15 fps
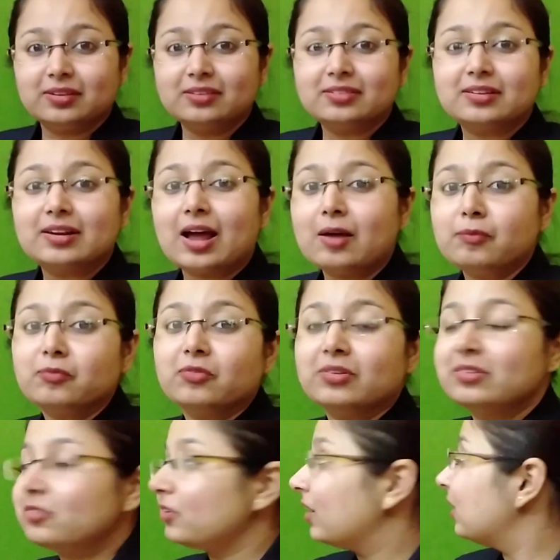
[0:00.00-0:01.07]

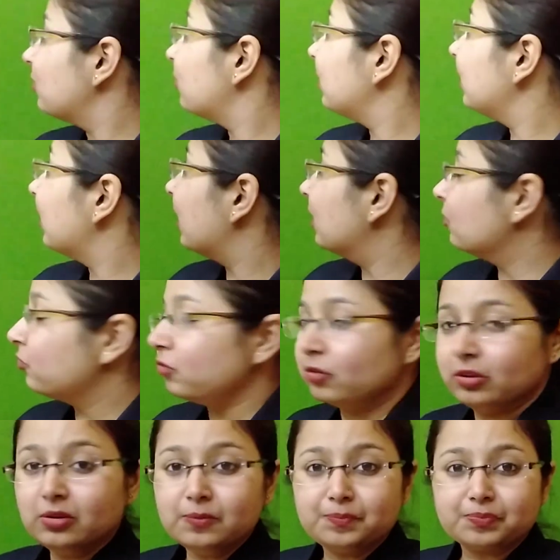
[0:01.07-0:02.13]
is very
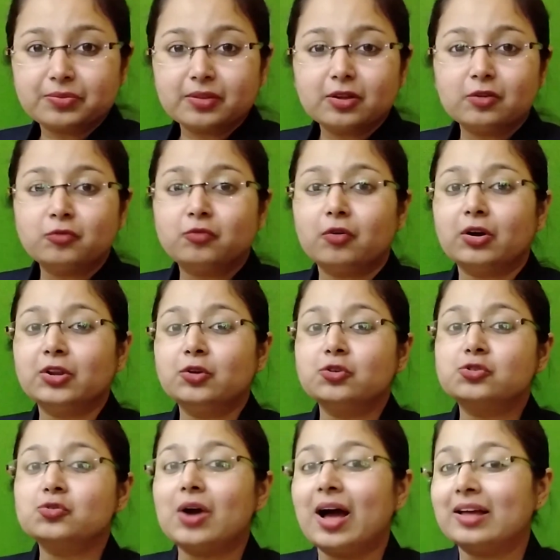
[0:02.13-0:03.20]
helpful for you
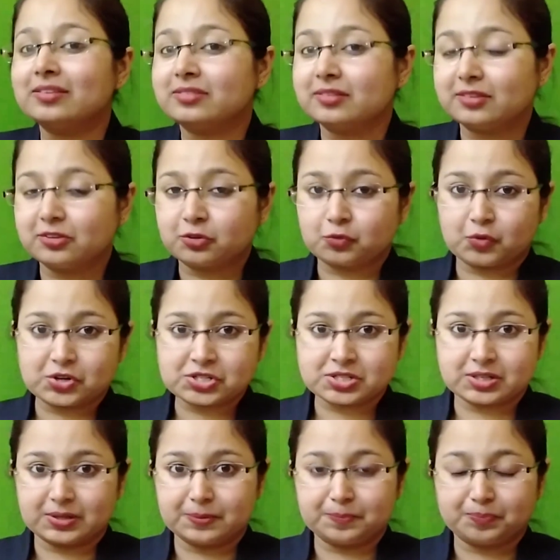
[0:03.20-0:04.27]
to answer this
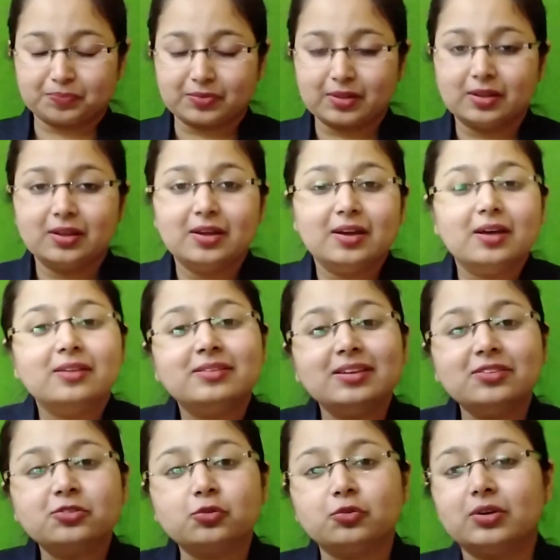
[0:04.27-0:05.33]
question.
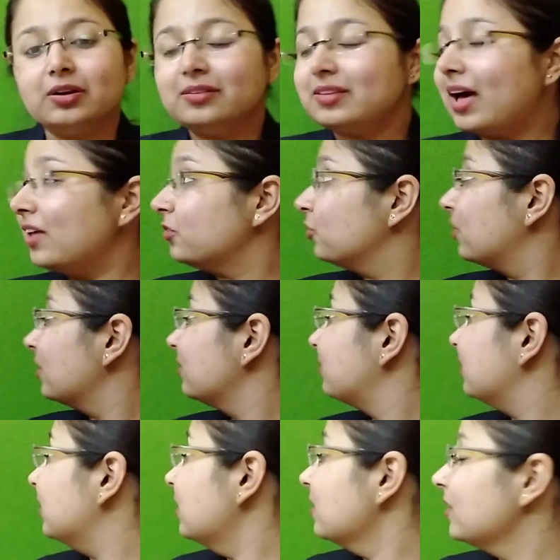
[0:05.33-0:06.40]
See students, as you can
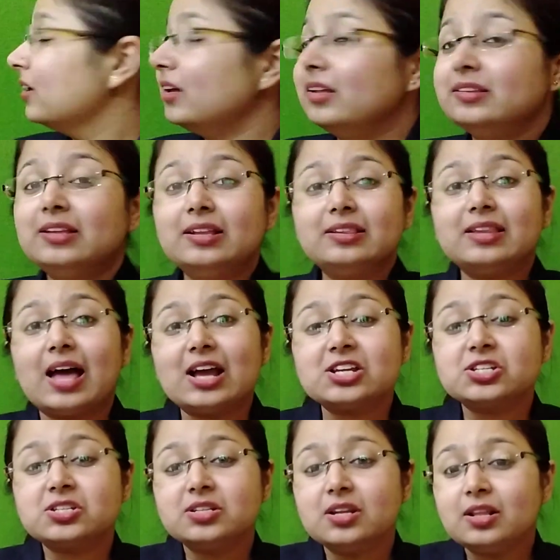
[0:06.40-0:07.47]
see, the
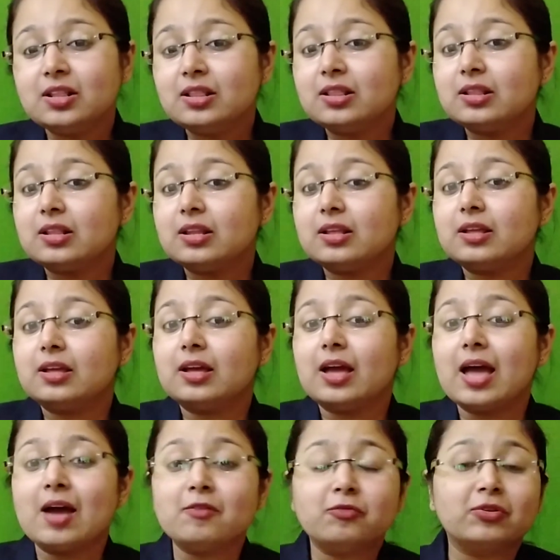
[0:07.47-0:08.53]
national
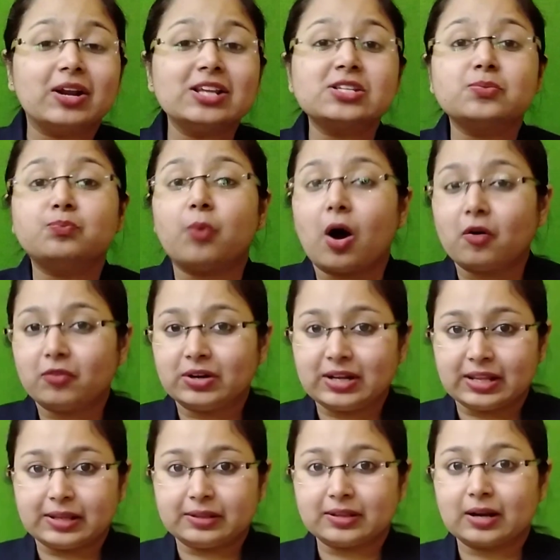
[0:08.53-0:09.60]
average
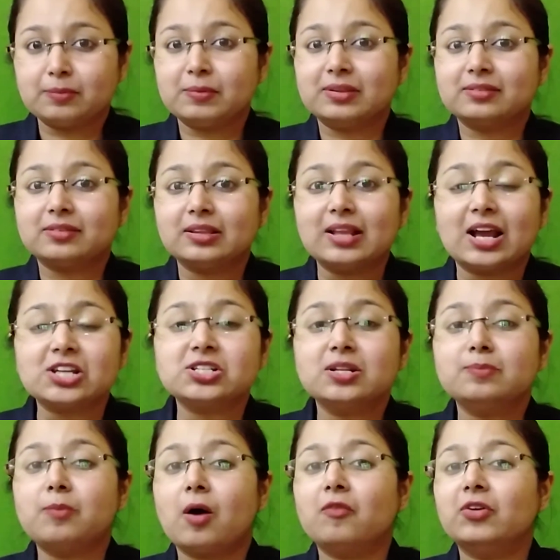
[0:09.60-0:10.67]
poverty, that means the
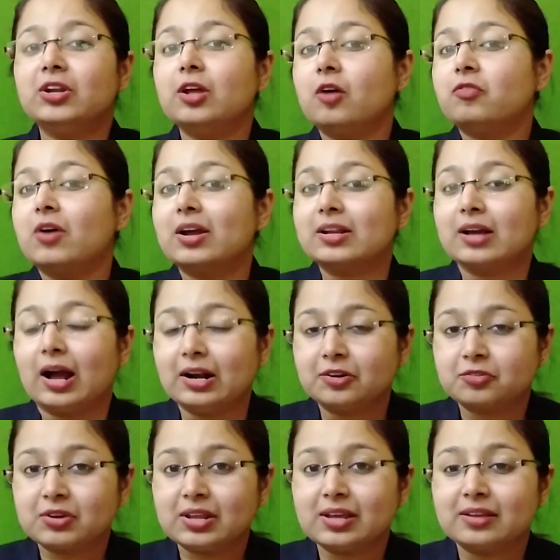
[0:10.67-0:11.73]
national poverty of our
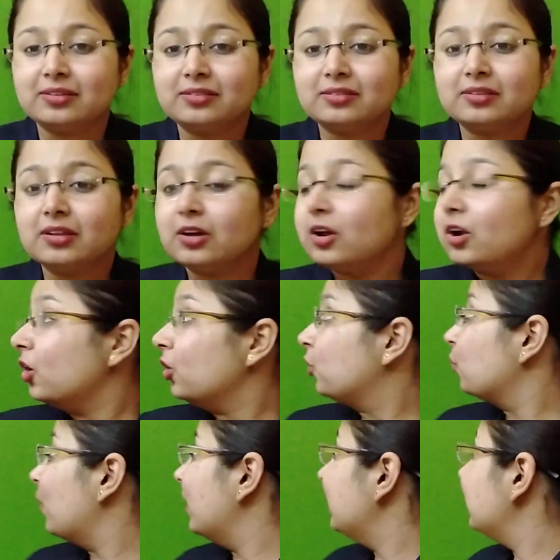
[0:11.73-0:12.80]
country is
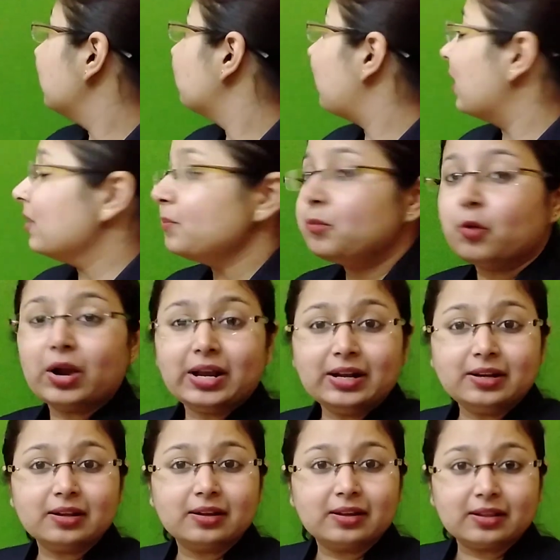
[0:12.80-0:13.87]

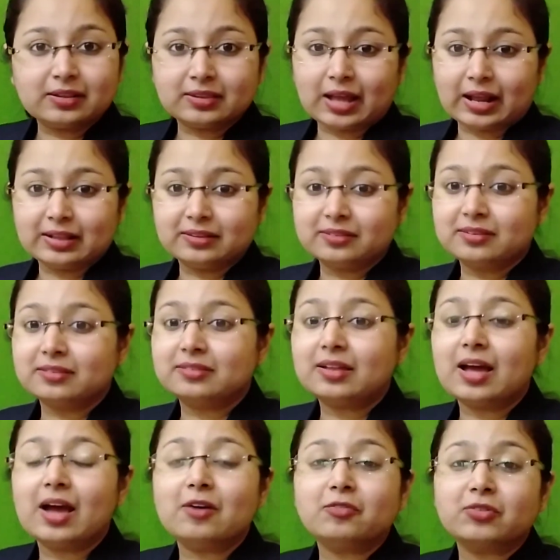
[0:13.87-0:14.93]
21.9. This is
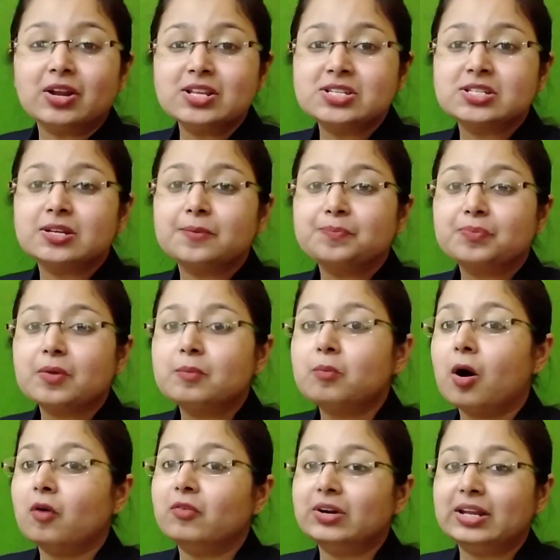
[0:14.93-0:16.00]
the average
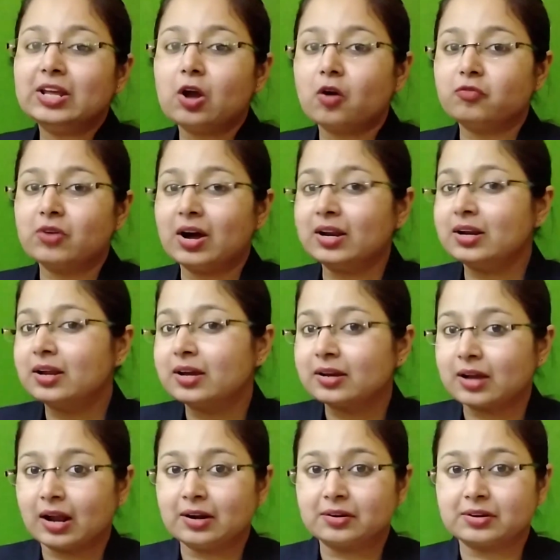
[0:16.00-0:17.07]
poverty of our
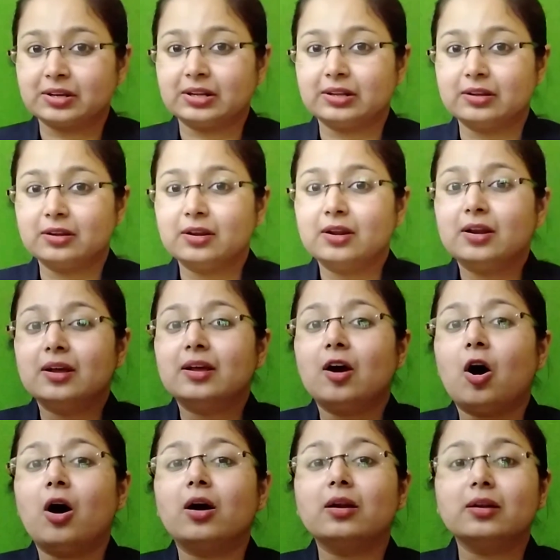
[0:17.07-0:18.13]
country,
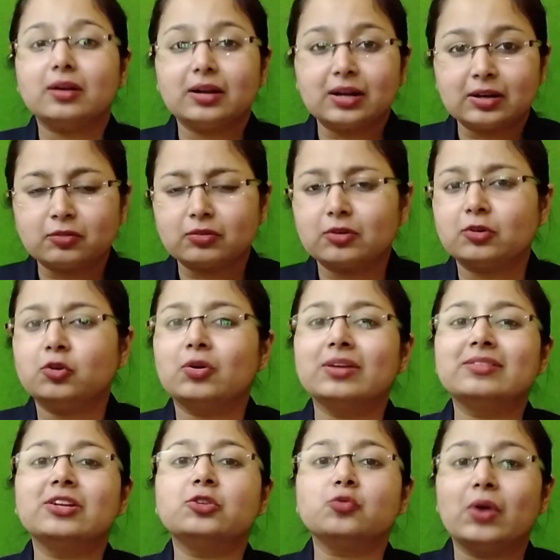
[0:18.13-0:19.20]
or you
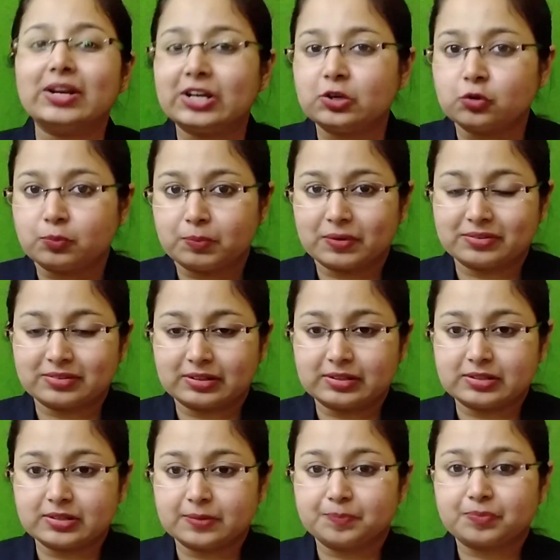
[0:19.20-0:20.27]
can say
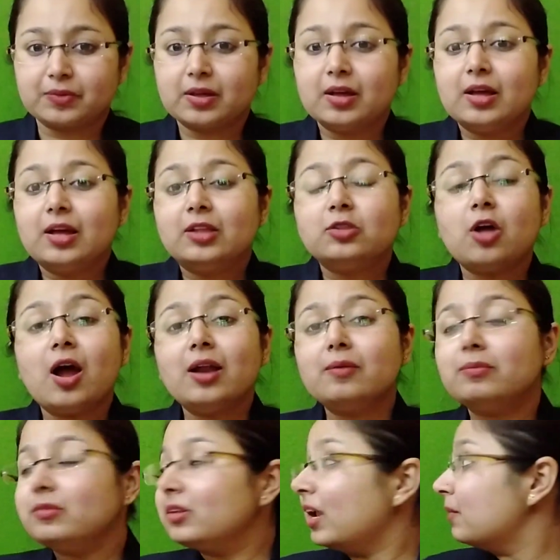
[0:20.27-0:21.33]
22%. Now
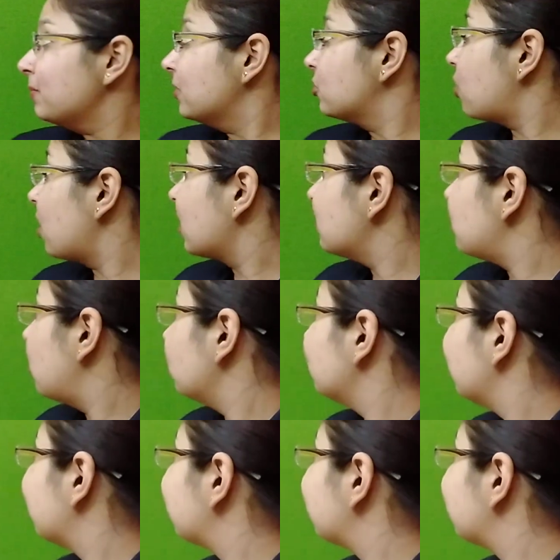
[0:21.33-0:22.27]
let me talk about the